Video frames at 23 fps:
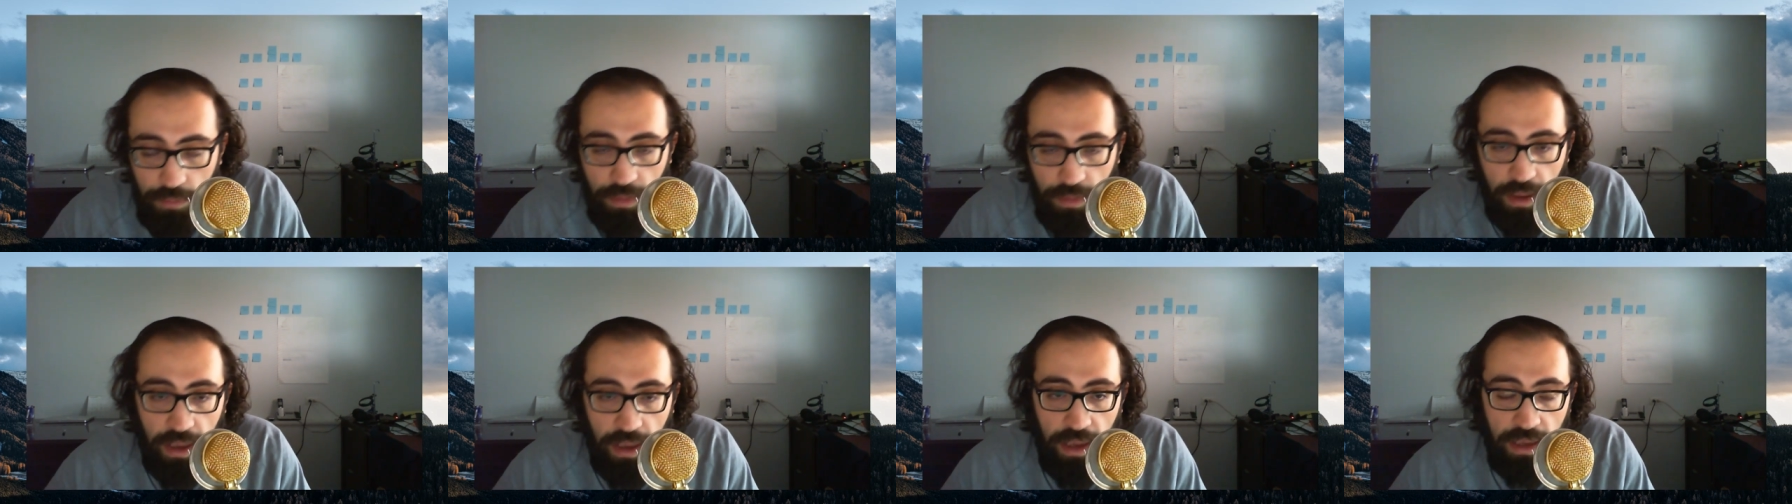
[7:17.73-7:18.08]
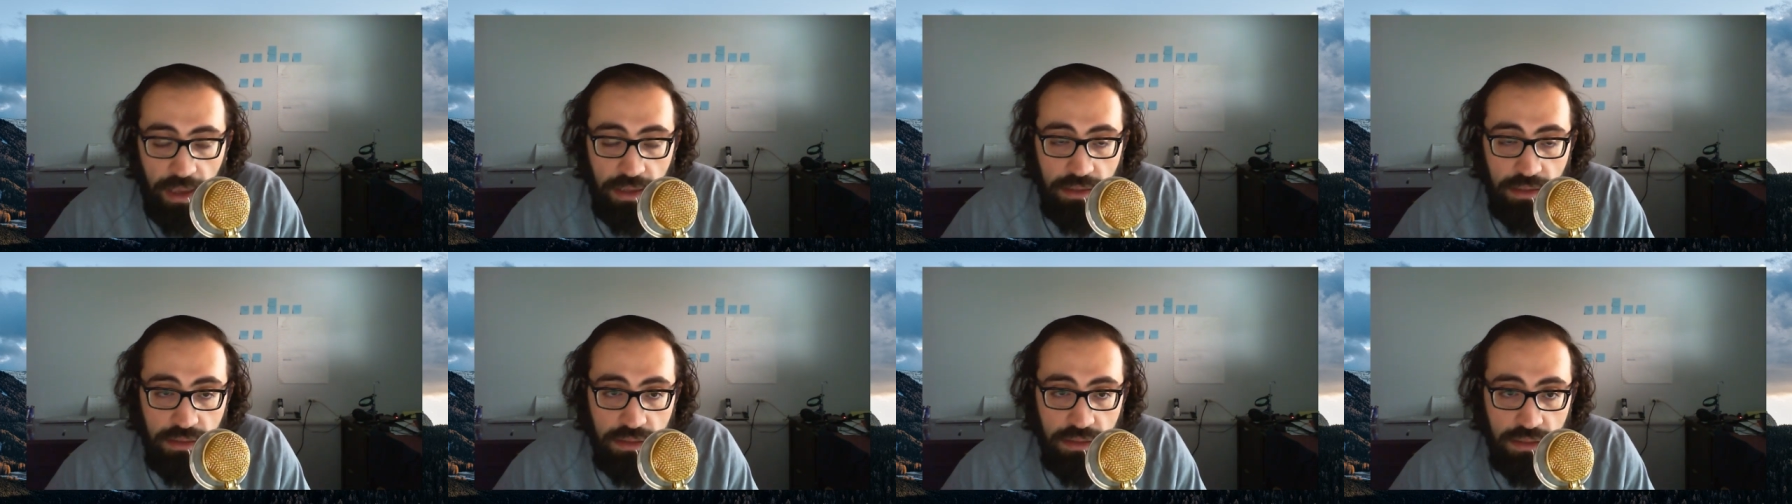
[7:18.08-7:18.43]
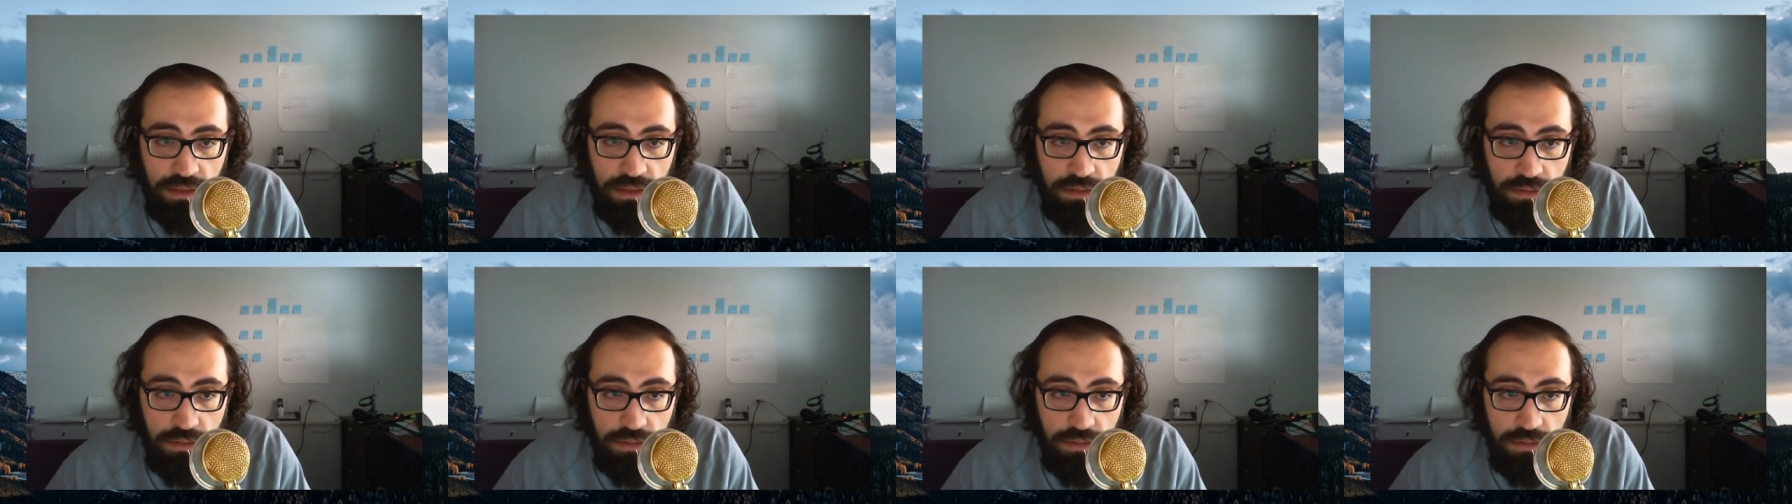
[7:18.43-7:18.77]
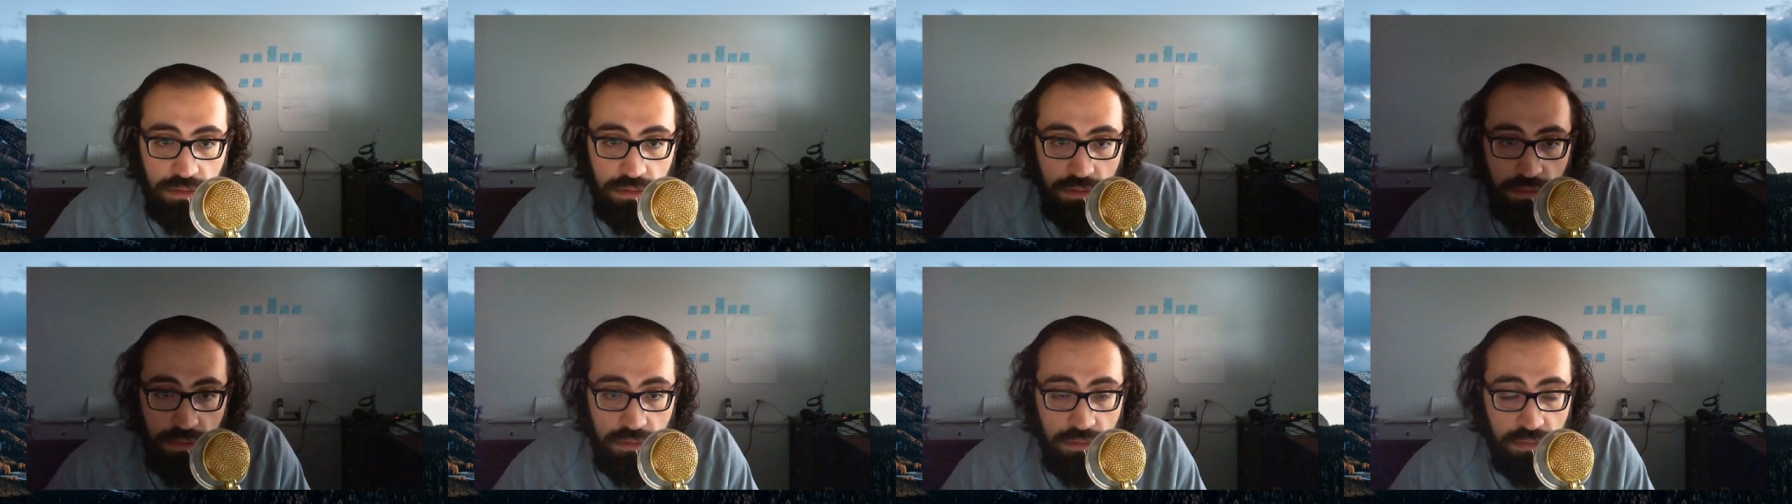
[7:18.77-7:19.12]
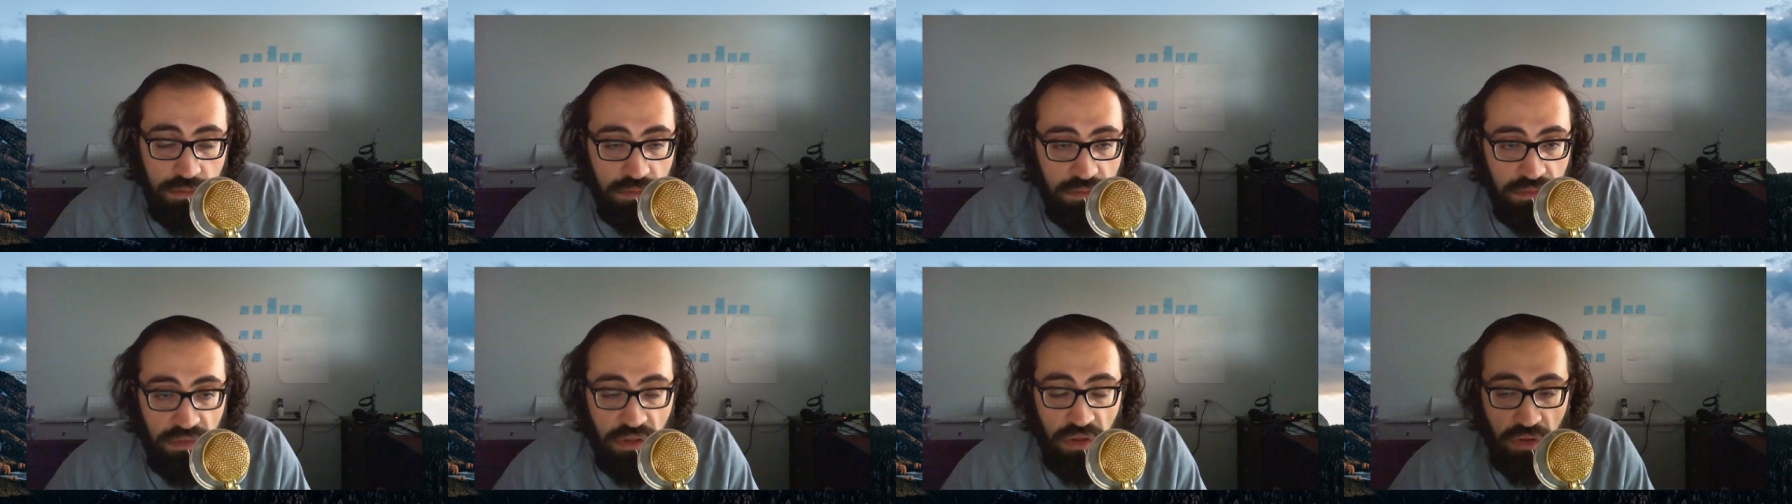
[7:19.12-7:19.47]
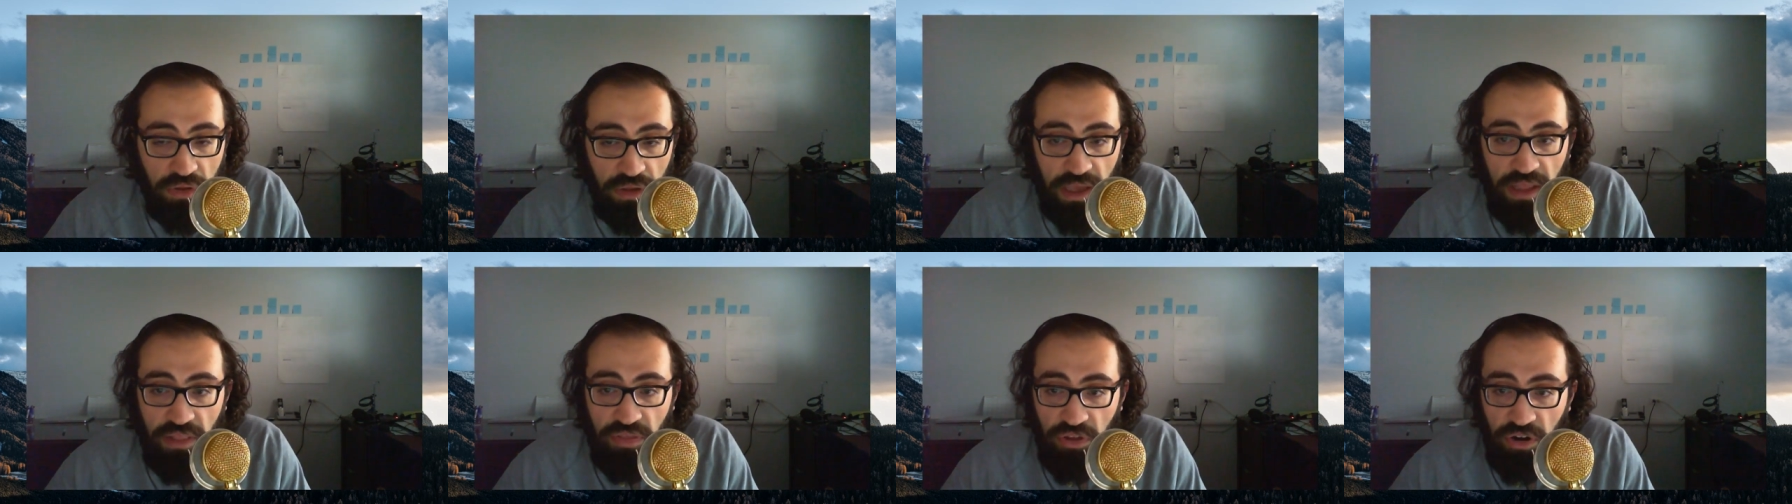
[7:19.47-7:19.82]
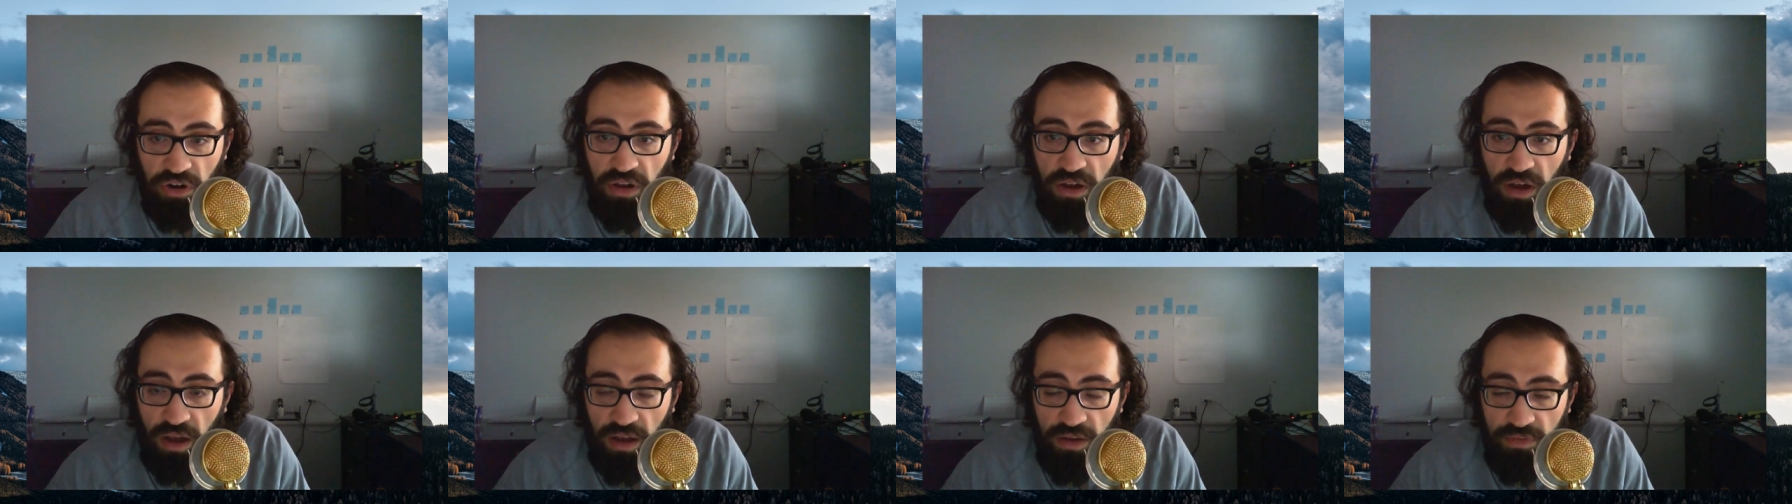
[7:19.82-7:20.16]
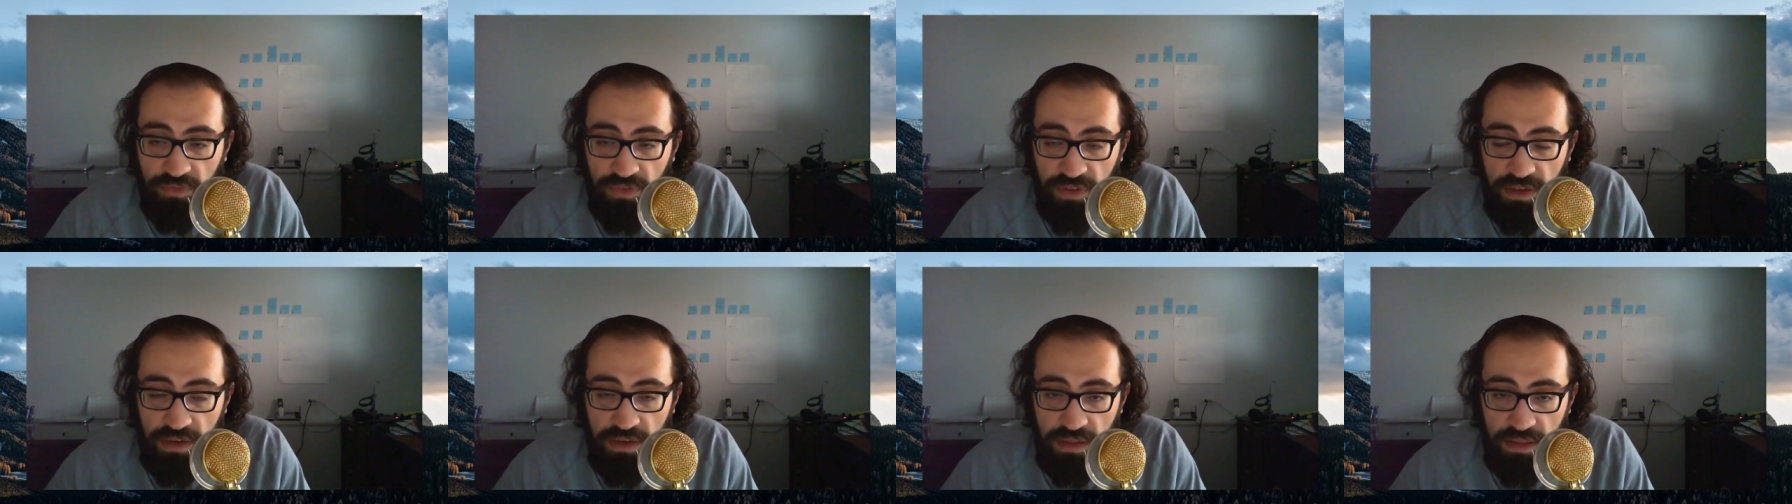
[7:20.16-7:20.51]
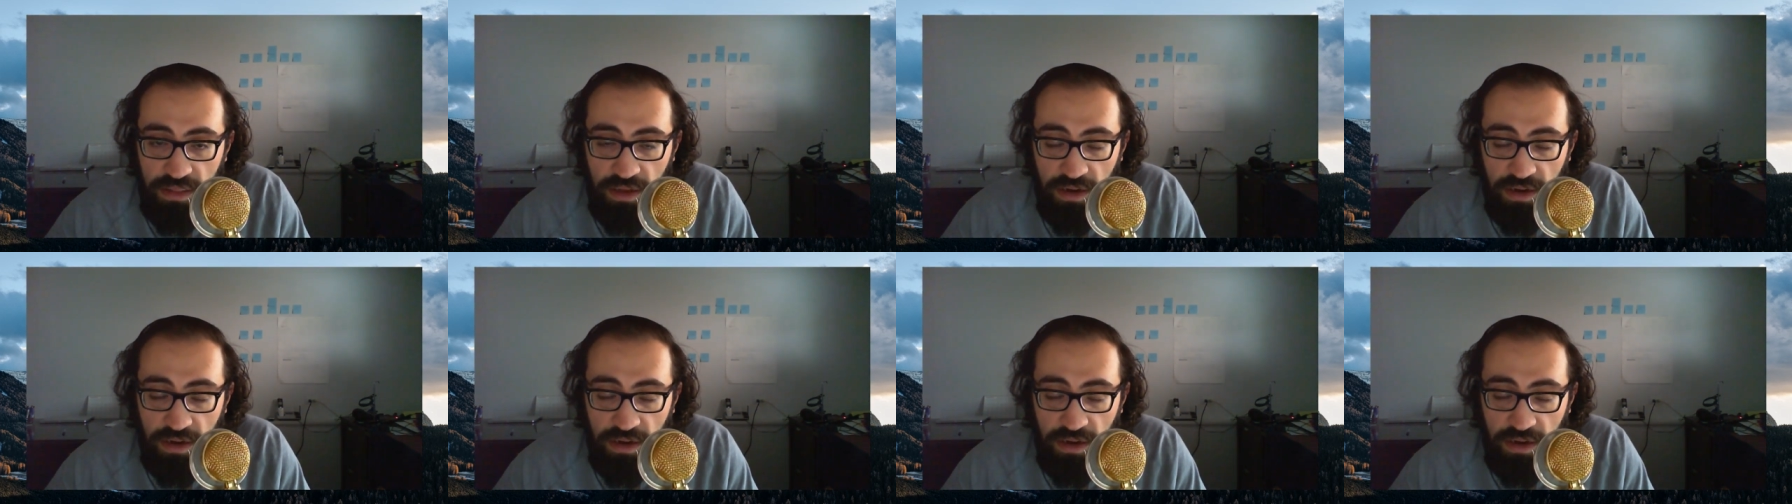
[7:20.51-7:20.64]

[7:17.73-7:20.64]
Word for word: and they'll get their caffeine